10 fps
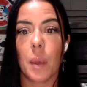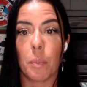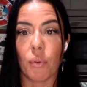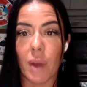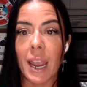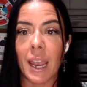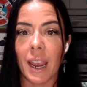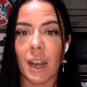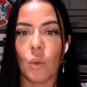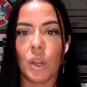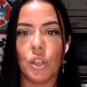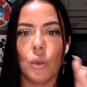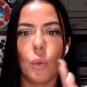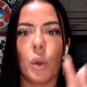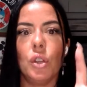the brain, when
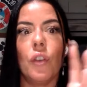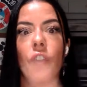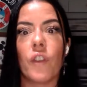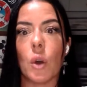you